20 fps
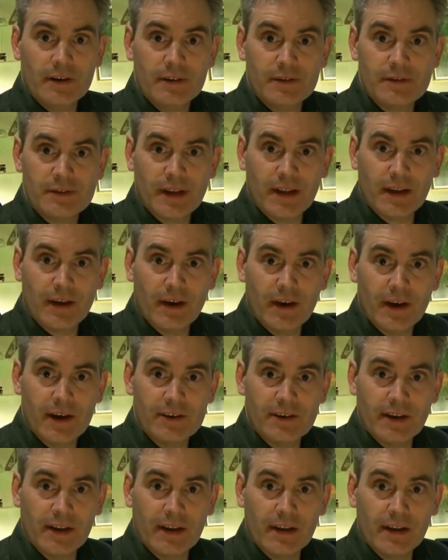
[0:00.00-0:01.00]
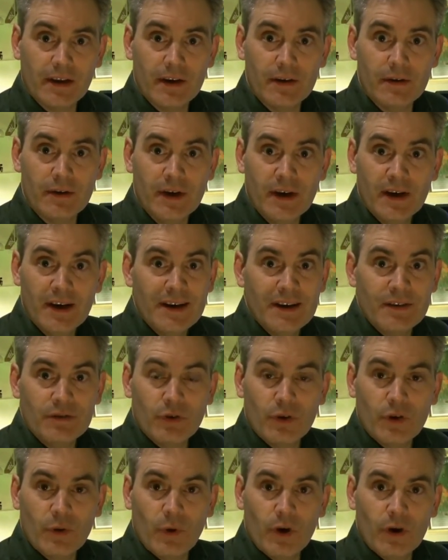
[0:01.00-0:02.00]
selling high, selling low,
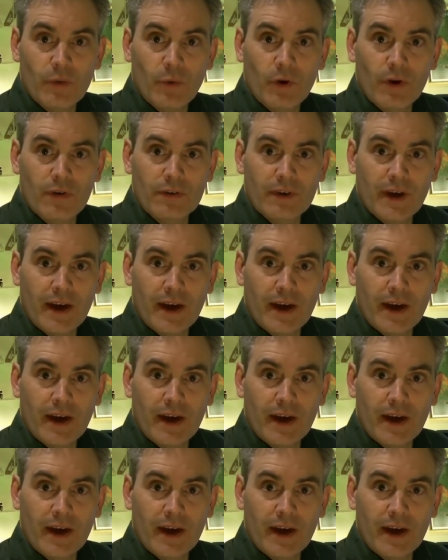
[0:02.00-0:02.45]
doing what you want.